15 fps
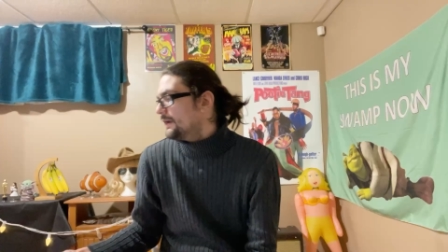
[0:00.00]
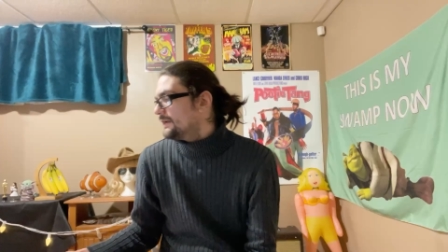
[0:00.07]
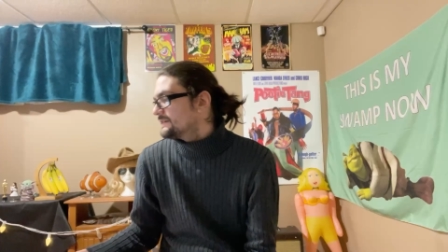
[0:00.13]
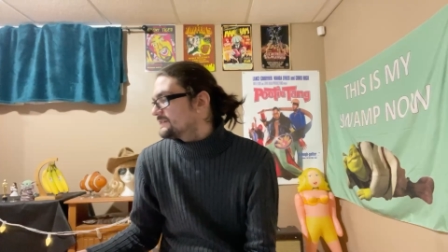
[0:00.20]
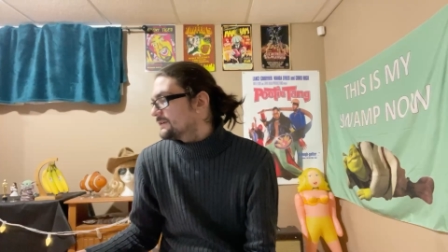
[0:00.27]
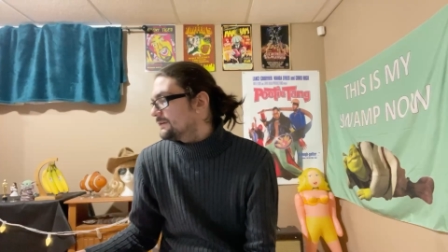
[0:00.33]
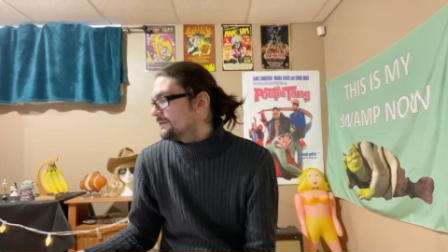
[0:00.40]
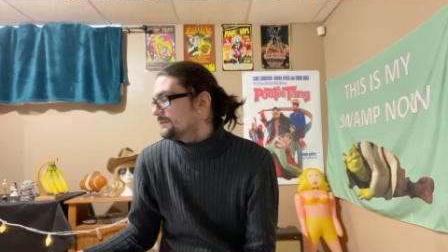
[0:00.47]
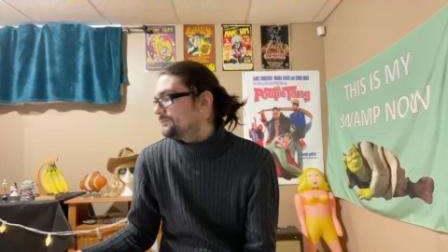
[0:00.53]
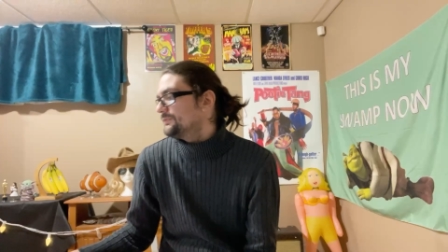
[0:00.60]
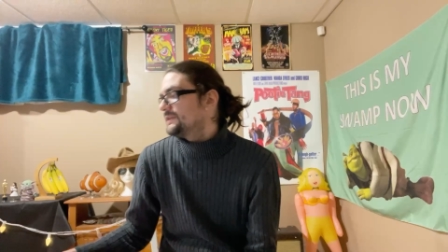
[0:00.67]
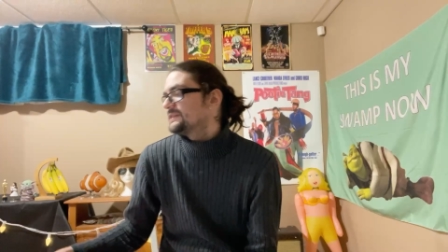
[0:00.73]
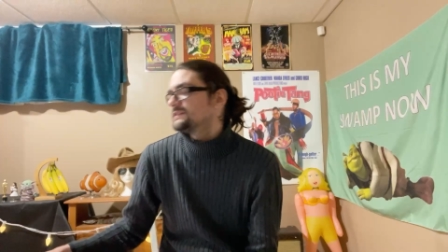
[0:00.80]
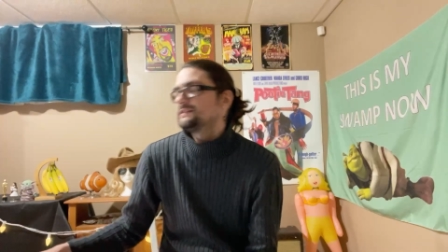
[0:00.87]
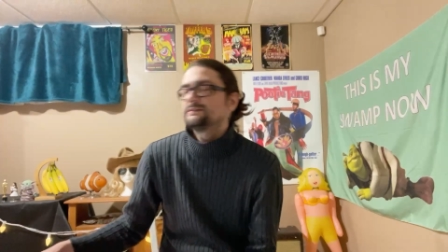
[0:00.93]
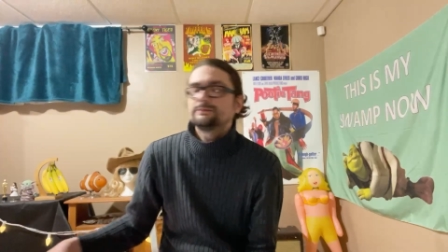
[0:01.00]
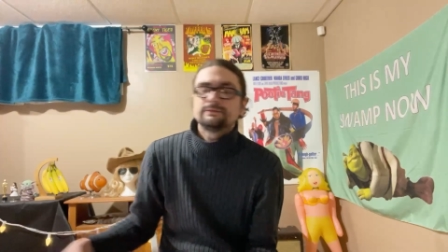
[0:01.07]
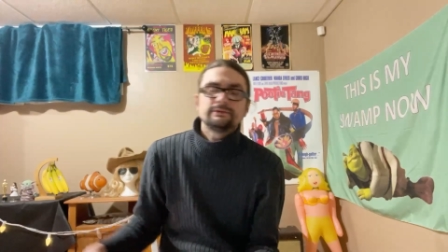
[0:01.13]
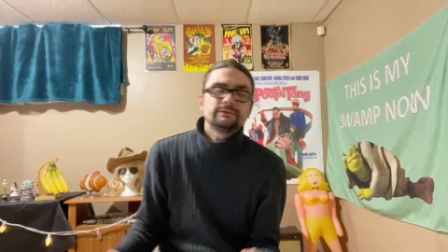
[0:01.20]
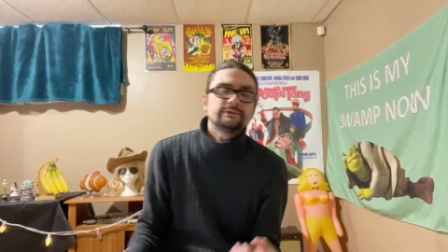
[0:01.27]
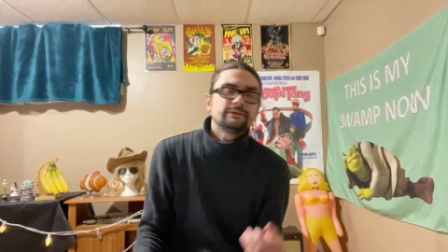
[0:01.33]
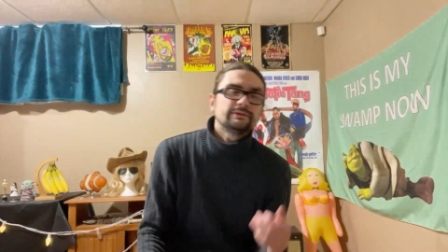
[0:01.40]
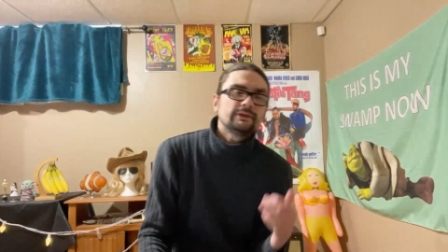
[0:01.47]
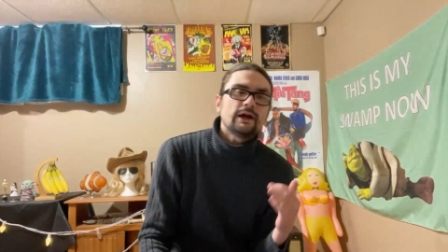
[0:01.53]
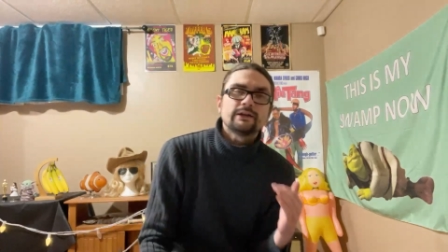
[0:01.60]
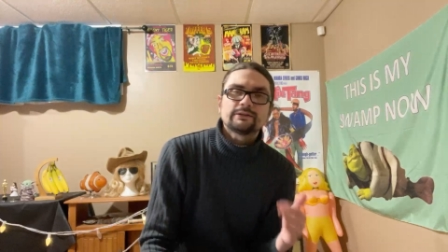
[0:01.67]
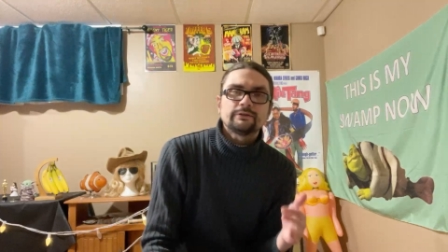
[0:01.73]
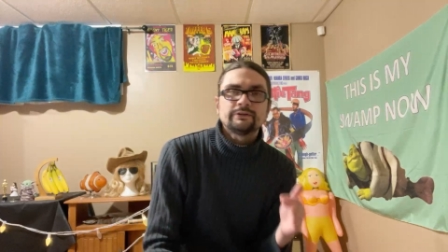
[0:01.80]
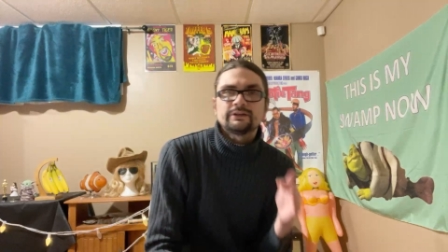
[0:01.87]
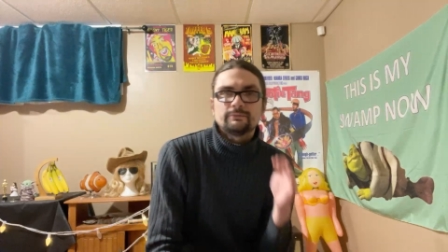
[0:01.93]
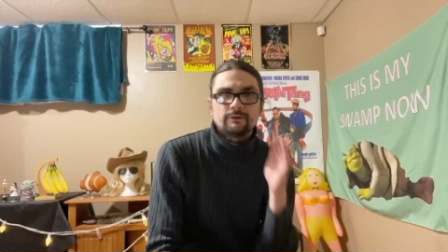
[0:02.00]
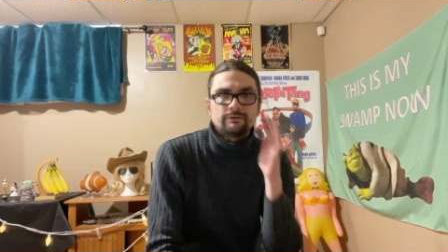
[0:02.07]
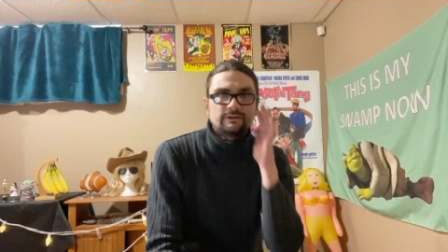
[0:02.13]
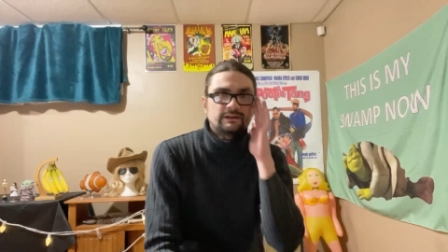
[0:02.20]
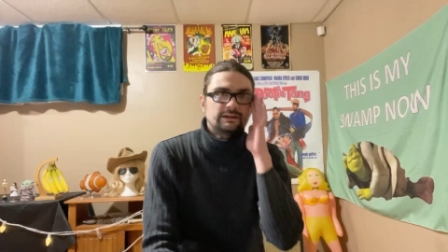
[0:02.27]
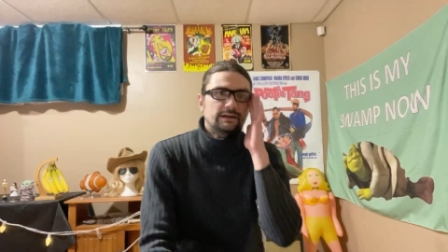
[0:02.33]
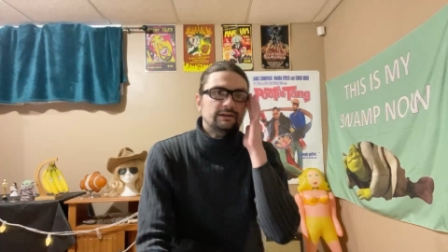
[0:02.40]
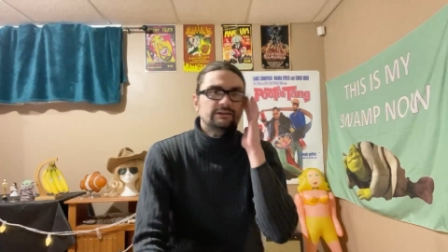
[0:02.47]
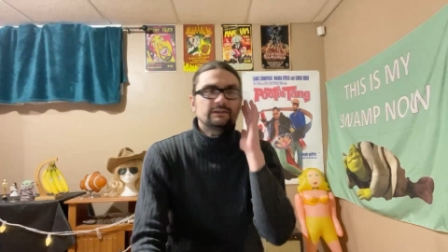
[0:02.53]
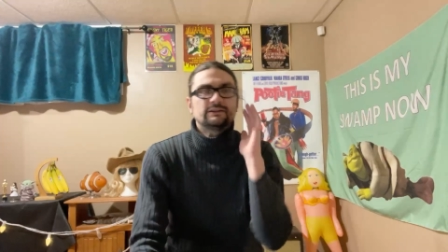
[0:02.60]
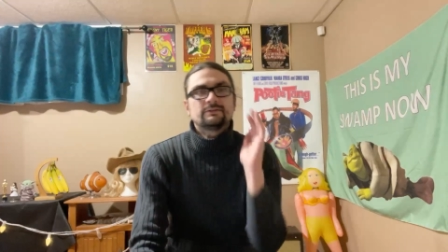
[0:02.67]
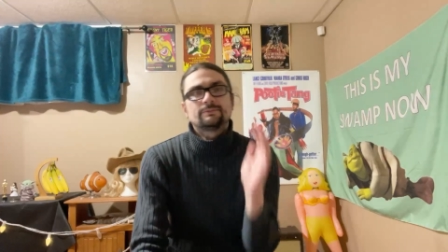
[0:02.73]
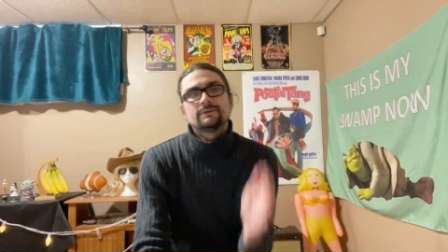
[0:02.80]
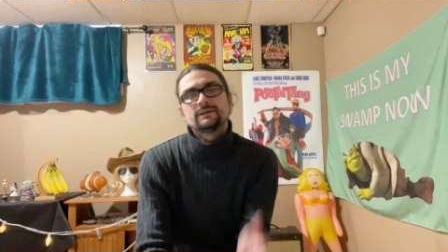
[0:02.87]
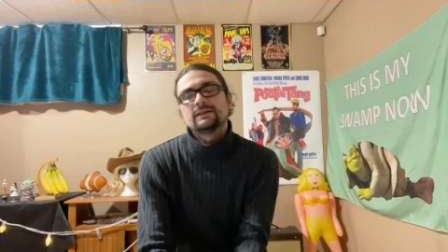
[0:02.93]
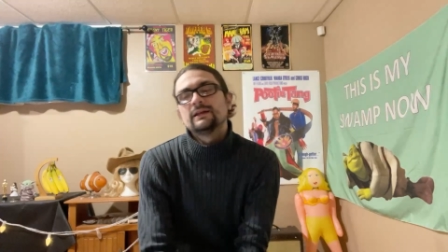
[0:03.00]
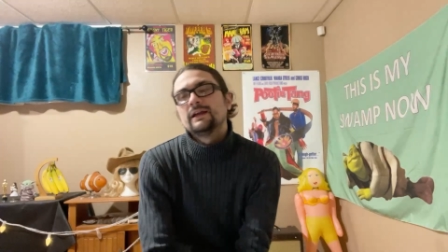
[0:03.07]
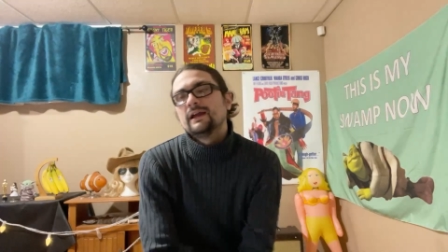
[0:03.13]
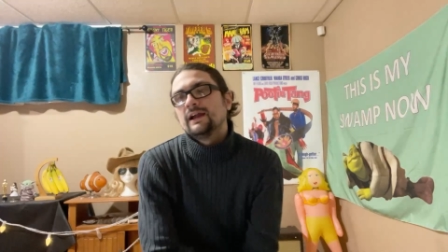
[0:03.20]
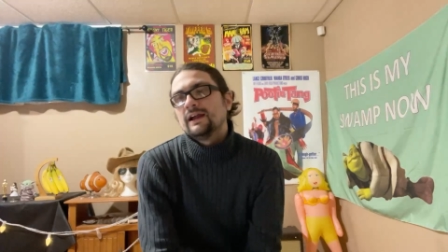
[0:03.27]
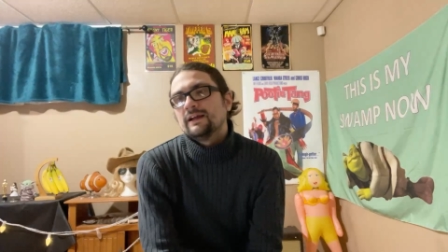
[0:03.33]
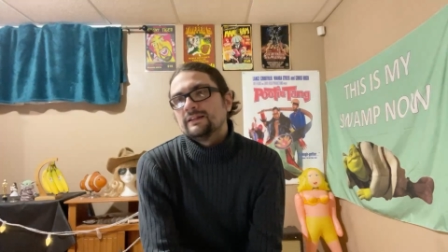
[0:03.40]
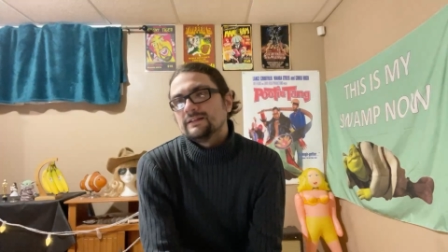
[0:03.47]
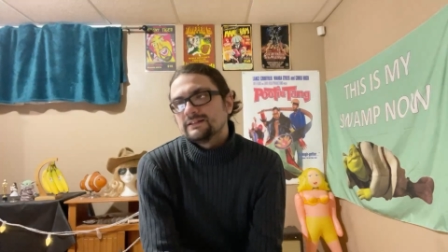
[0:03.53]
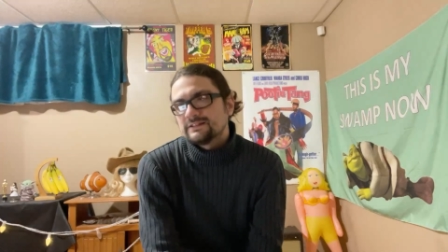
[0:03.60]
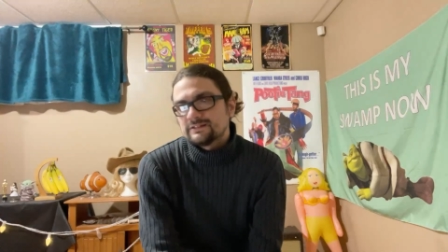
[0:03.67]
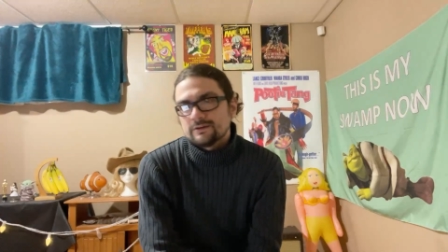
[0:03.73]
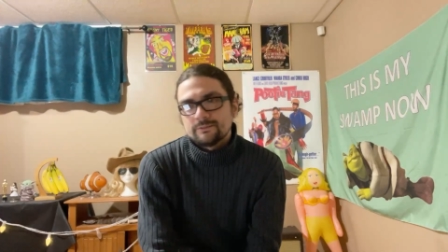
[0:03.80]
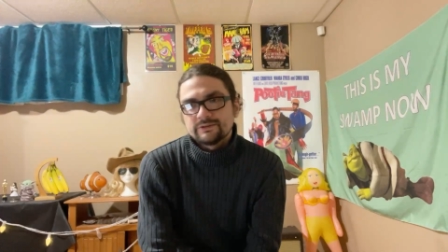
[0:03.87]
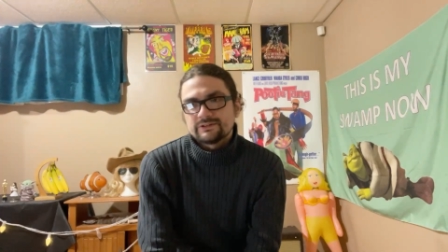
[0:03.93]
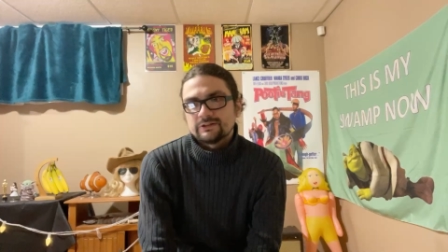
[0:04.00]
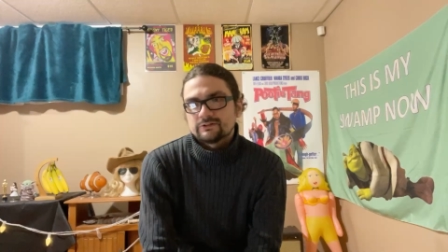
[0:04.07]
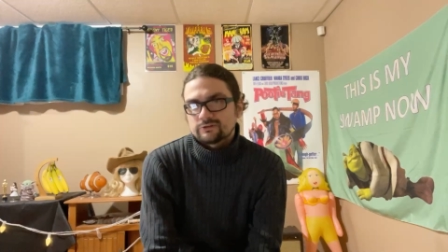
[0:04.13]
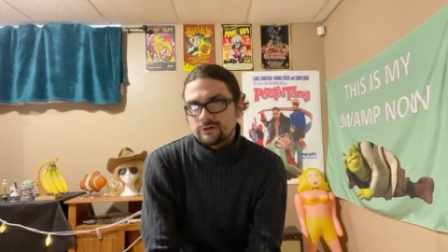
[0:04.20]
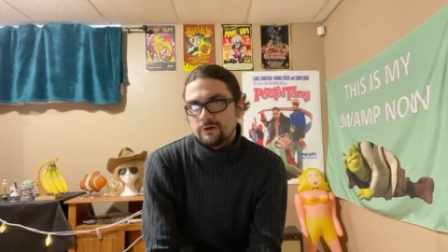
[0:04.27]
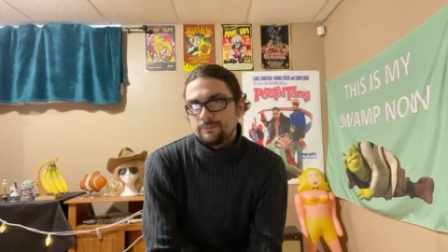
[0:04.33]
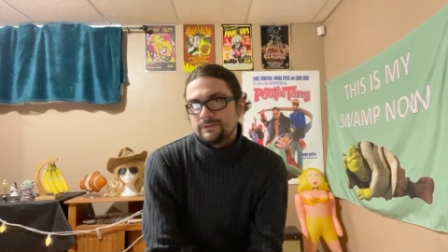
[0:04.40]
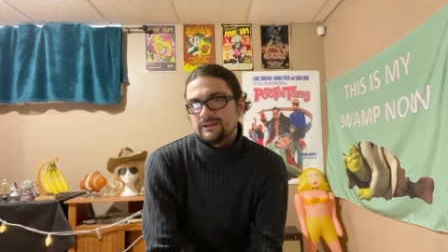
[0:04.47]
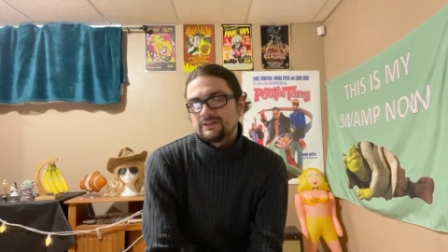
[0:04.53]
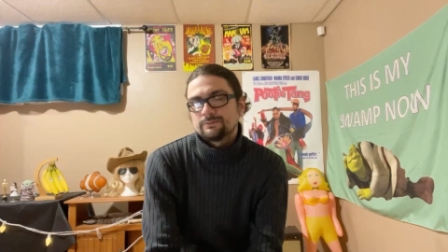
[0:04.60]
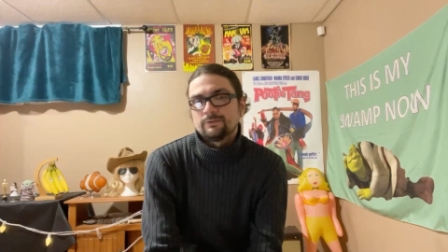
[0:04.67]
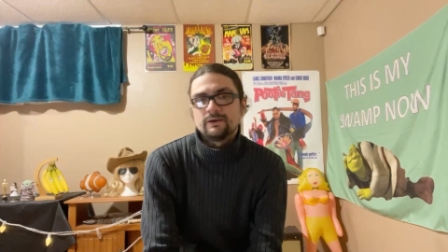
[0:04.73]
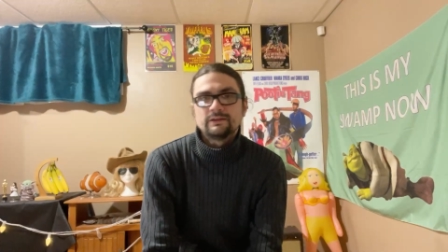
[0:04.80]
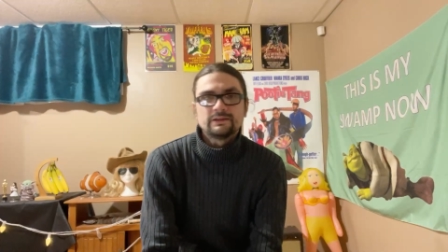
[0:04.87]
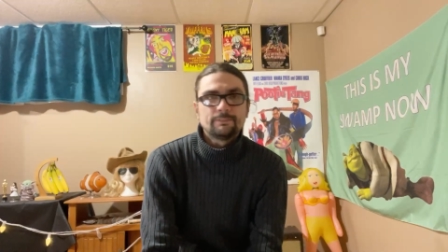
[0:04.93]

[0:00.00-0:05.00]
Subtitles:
So this is not the only movie that does this, but this is almost a trope at this point.